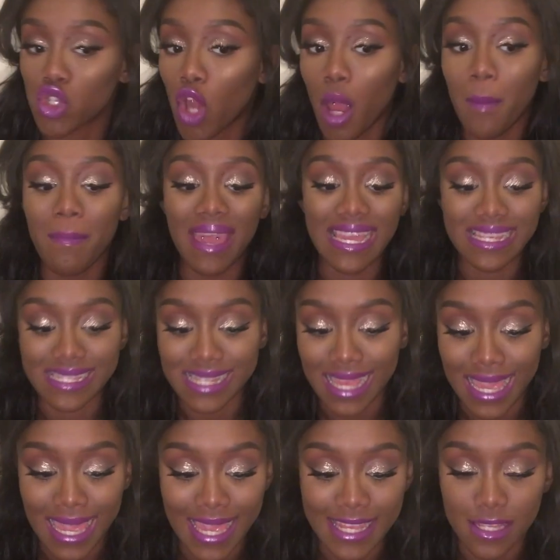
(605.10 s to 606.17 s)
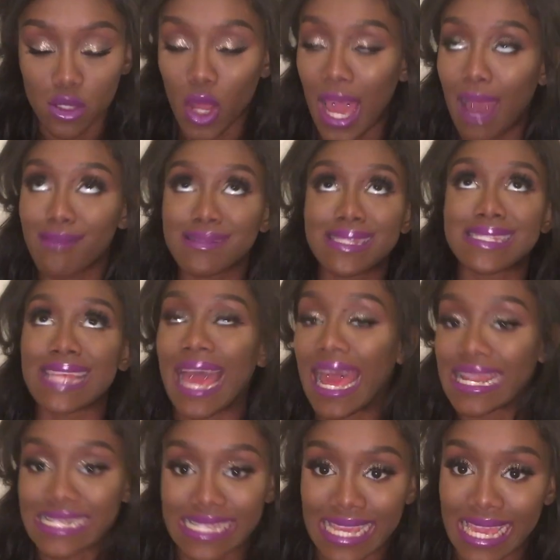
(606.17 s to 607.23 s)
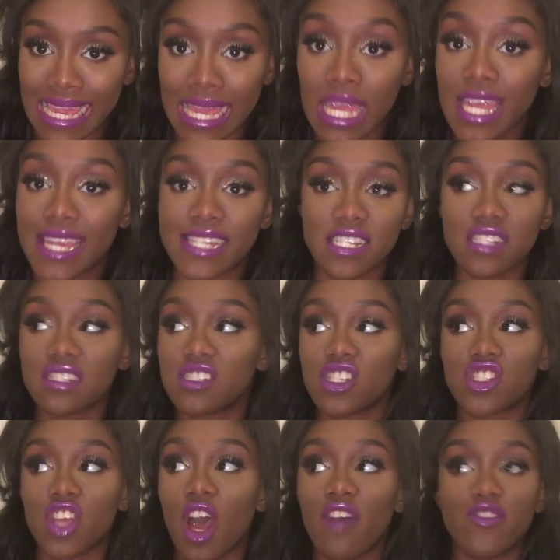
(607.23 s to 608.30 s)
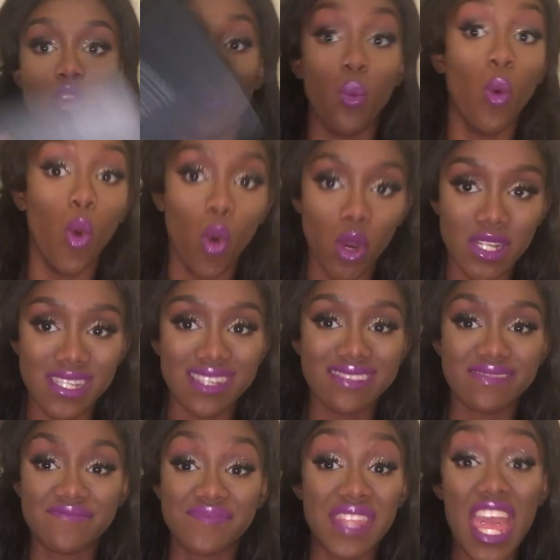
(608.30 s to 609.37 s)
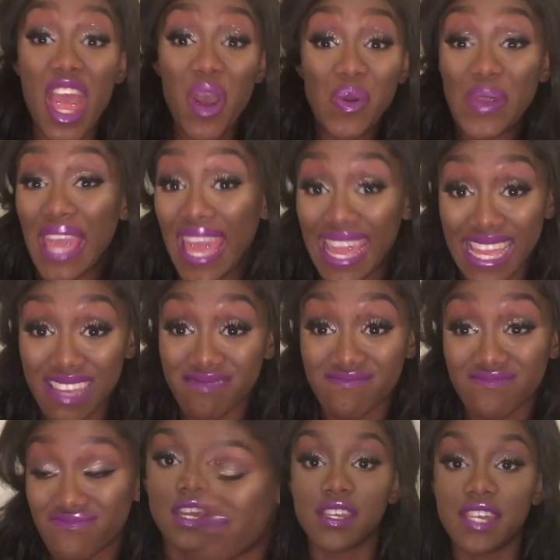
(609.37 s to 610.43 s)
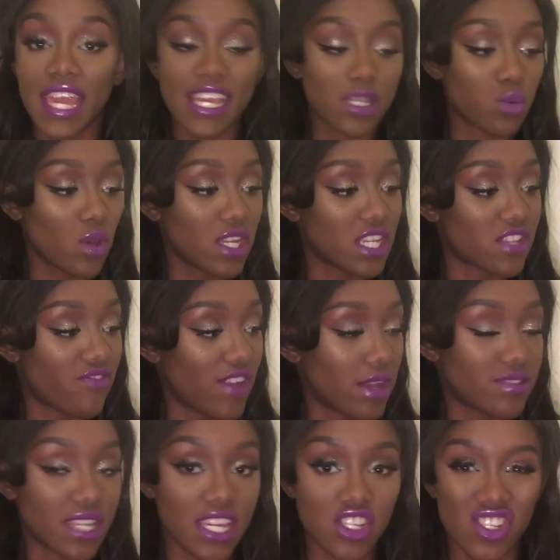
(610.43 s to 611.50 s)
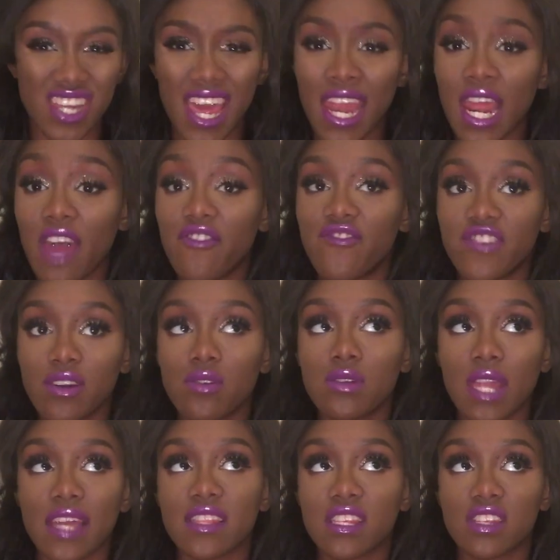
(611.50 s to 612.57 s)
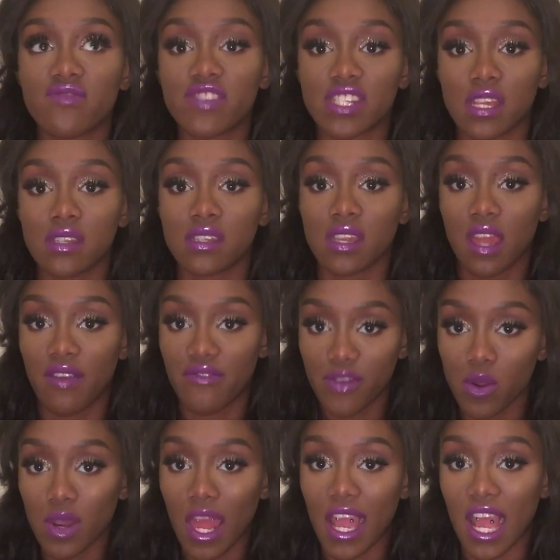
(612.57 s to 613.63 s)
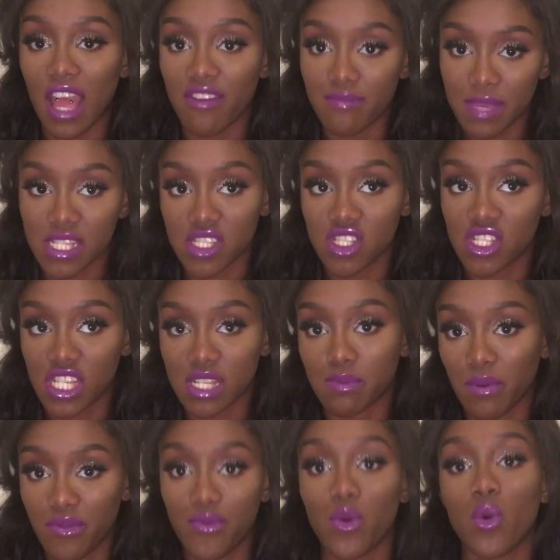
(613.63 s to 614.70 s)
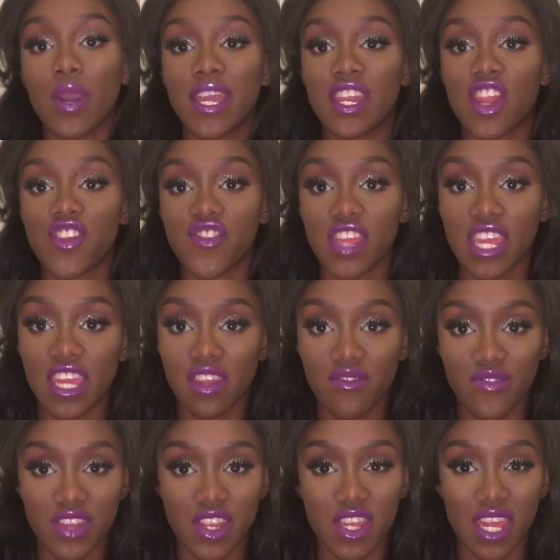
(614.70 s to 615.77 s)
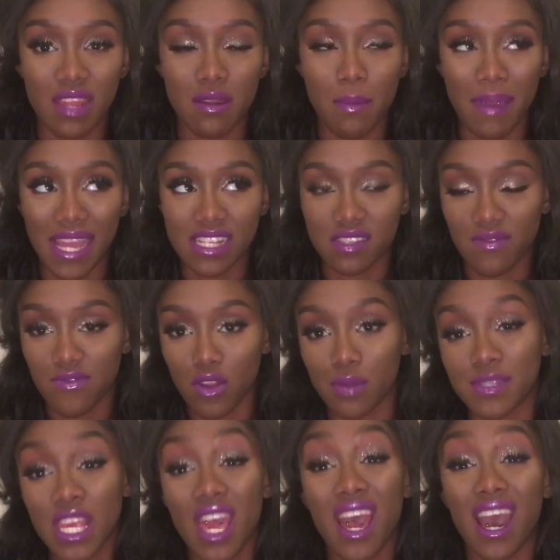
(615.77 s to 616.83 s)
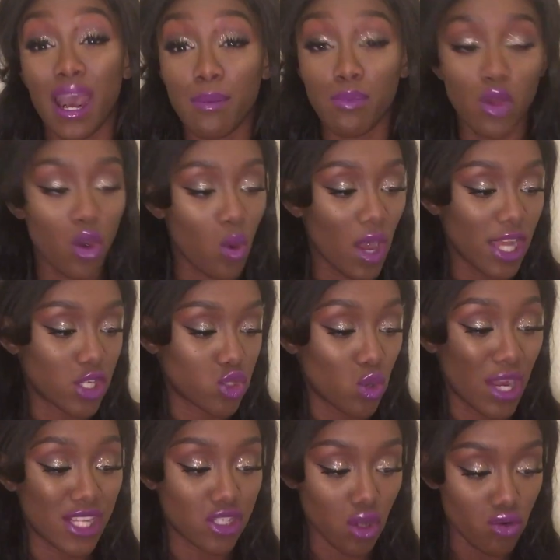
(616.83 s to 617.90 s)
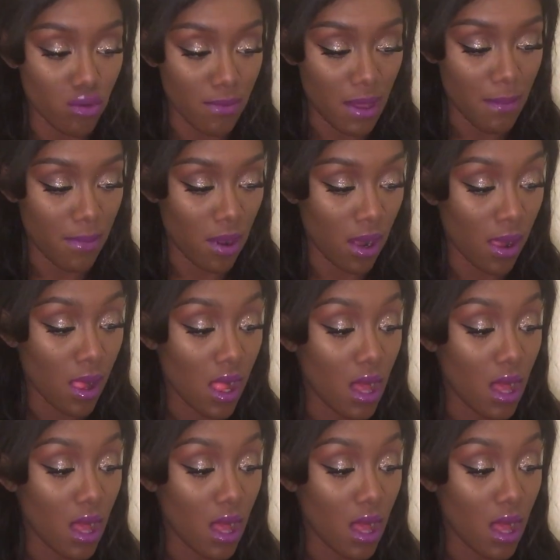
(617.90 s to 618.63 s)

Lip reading: not amazing, it's not outstanding, it doesn't deserve an award. They're okay. Next one is a foundation, and I feel like this is redundant. I feel like I've mentioned this before in a Bangs and Flops. I'm not quite sure, I don't remember,